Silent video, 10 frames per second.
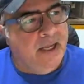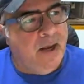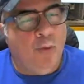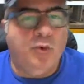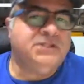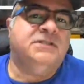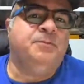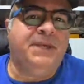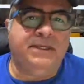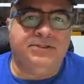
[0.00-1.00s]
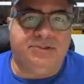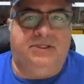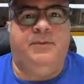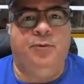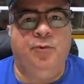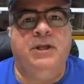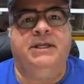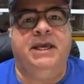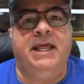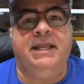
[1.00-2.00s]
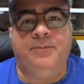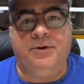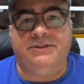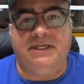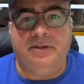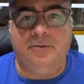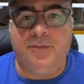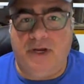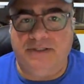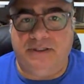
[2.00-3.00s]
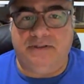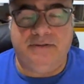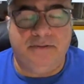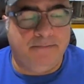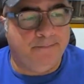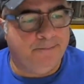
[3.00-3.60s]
at what speed should I be running at any particular project?